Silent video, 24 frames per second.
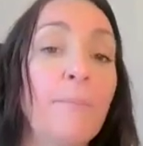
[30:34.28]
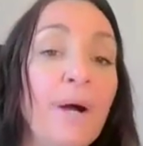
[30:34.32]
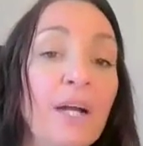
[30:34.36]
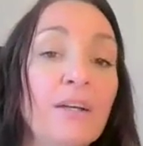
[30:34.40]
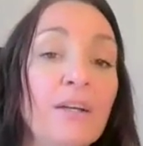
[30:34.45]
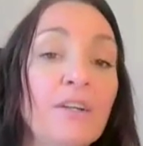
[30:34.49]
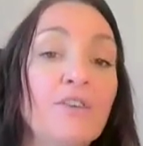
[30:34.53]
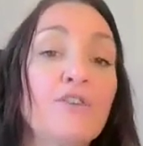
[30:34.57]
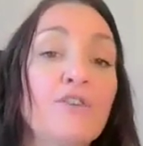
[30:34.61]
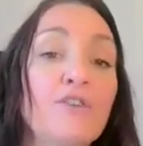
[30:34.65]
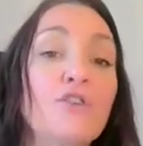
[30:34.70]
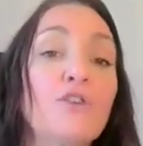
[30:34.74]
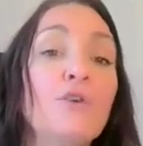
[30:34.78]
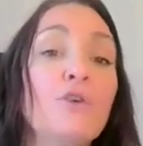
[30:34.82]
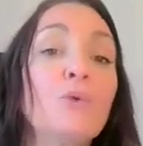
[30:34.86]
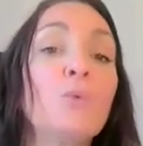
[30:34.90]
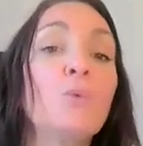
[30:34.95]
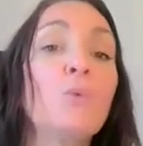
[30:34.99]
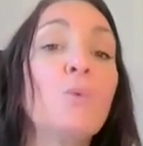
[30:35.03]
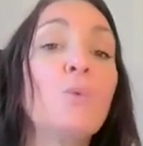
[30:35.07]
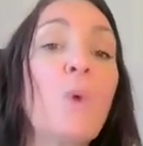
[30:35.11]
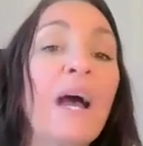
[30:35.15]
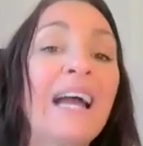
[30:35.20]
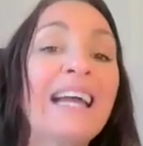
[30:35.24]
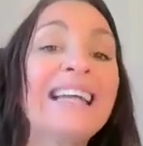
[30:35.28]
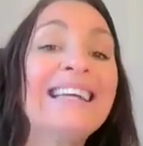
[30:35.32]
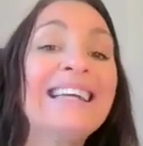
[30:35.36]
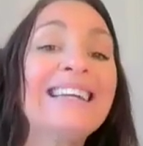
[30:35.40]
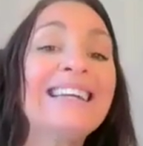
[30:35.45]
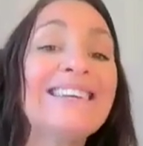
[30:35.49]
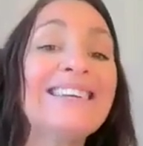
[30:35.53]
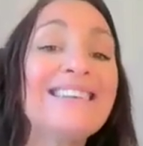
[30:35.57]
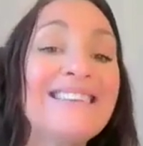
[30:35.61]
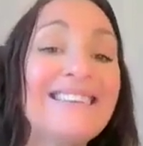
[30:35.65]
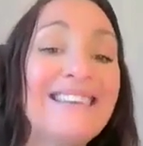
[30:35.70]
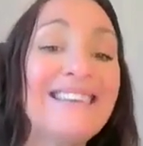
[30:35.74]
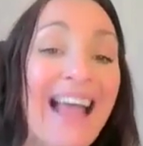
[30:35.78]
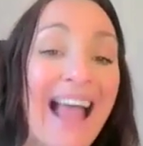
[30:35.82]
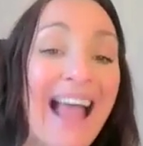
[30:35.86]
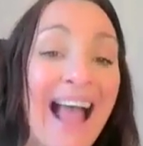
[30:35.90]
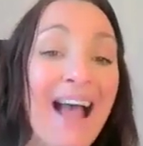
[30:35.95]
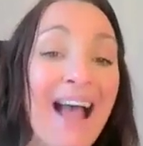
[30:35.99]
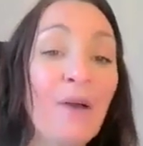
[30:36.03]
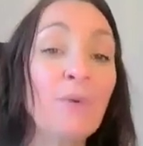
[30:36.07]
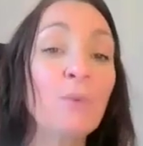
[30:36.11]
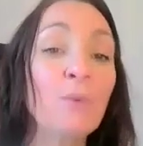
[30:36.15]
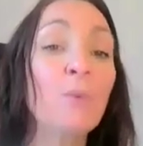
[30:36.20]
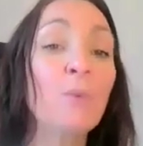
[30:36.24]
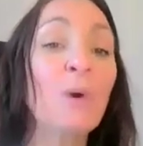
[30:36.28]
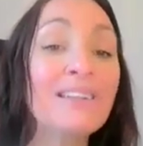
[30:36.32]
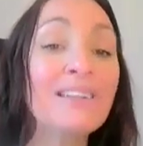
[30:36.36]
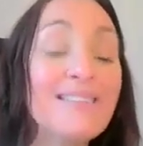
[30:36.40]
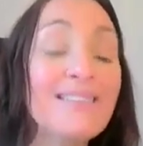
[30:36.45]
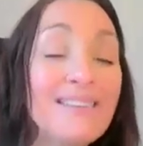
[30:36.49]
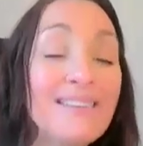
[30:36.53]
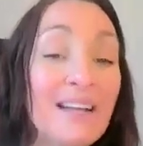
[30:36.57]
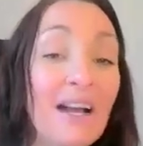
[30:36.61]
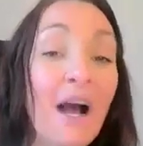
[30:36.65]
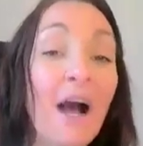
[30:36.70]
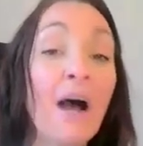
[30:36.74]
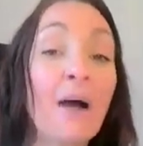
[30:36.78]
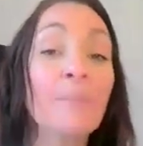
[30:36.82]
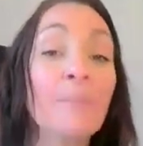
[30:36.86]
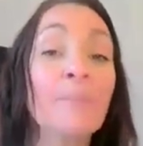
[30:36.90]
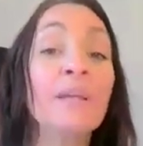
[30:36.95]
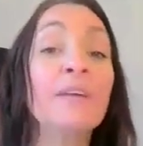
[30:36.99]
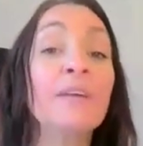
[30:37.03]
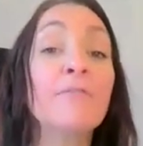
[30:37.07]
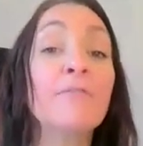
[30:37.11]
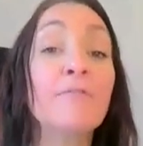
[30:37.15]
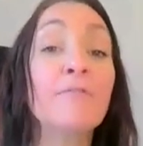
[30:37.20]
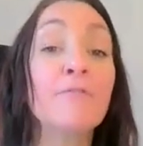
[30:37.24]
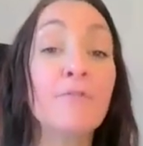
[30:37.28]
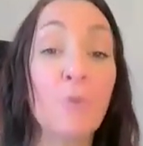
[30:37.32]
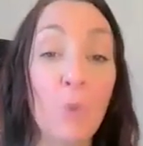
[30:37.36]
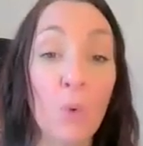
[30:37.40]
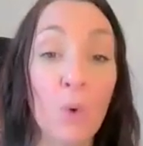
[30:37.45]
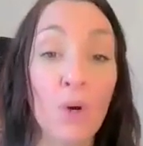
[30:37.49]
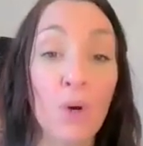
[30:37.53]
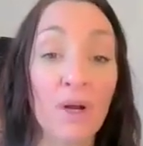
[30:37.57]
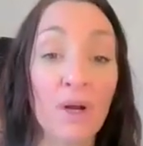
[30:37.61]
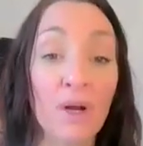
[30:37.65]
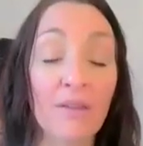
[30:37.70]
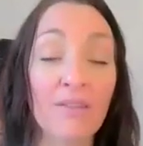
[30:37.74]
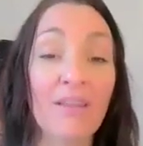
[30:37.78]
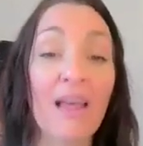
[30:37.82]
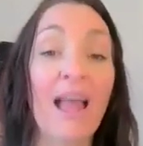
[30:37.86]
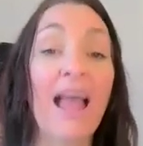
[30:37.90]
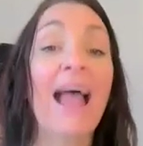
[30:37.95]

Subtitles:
but to write down what's coming forth.